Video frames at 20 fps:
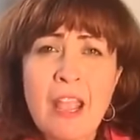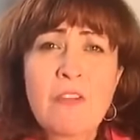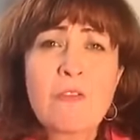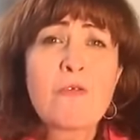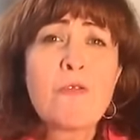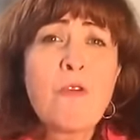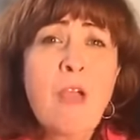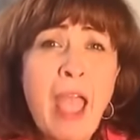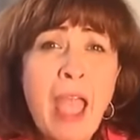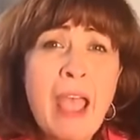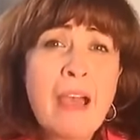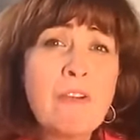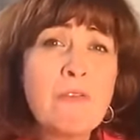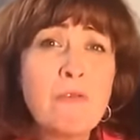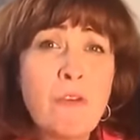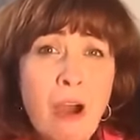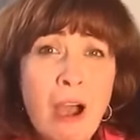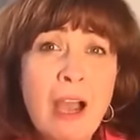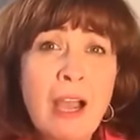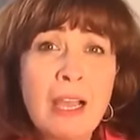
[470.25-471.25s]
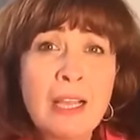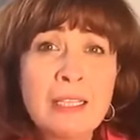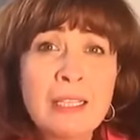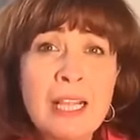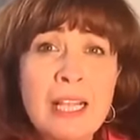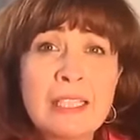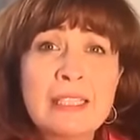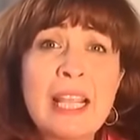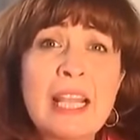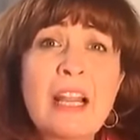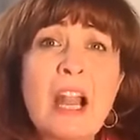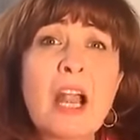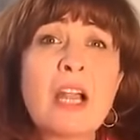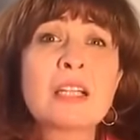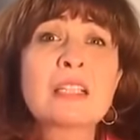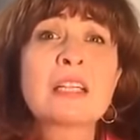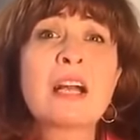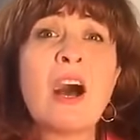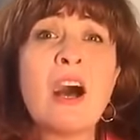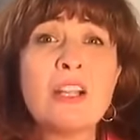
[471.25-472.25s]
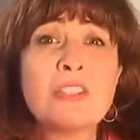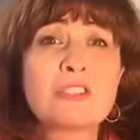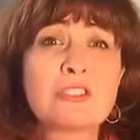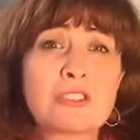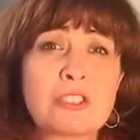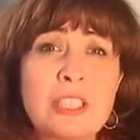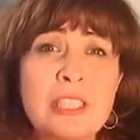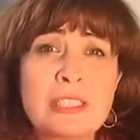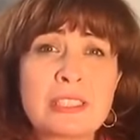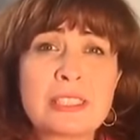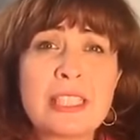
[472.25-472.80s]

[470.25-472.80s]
While there are countries